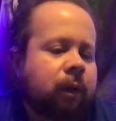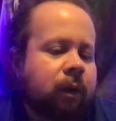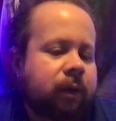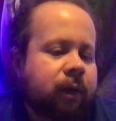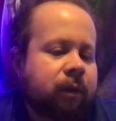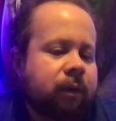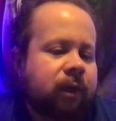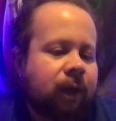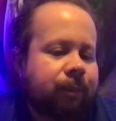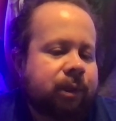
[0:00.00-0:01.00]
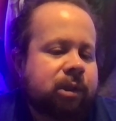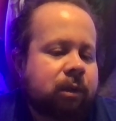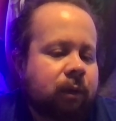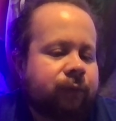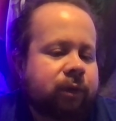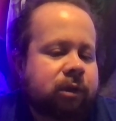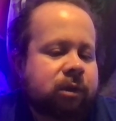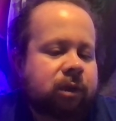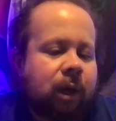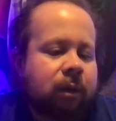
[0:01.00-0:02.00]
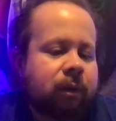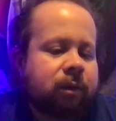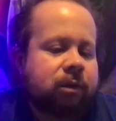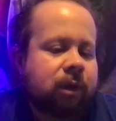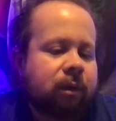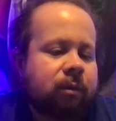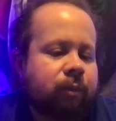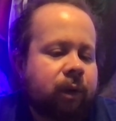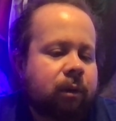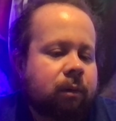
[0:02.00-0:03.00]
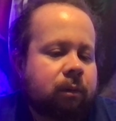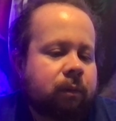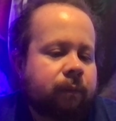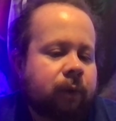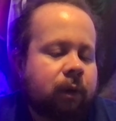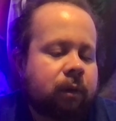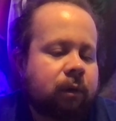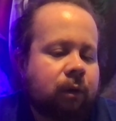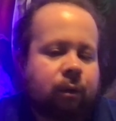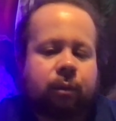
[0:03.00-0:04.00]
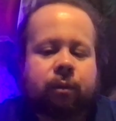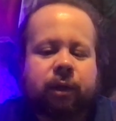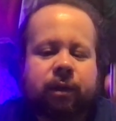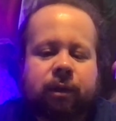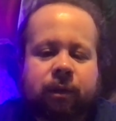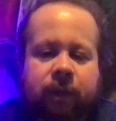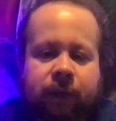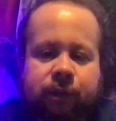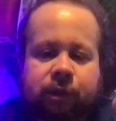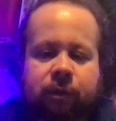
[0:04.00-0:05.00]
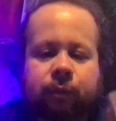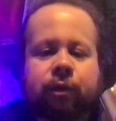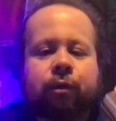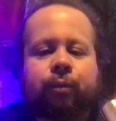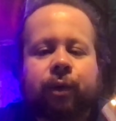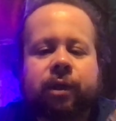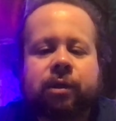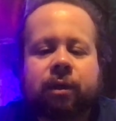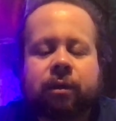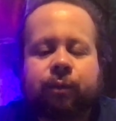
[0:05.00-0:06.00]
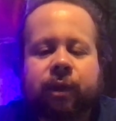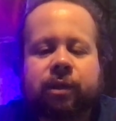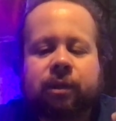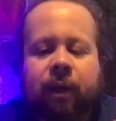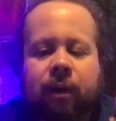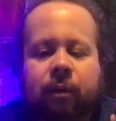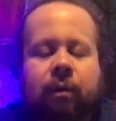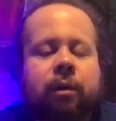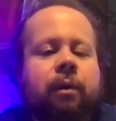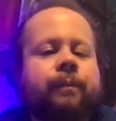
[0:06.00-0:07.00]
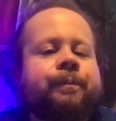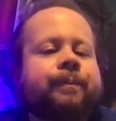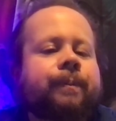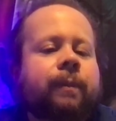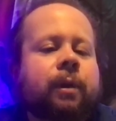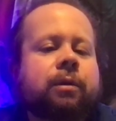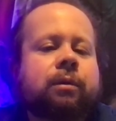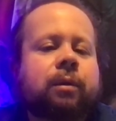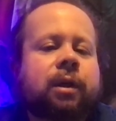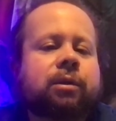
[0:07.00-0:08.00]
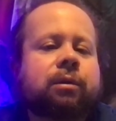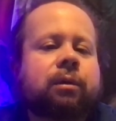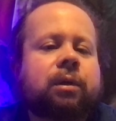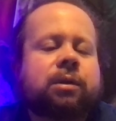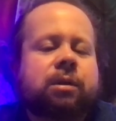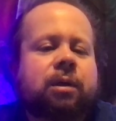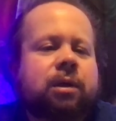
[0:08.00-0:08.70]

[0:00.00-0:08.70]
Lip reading: again, the cap itself is solid metal. No indentation when you press down on it, so that's good. It's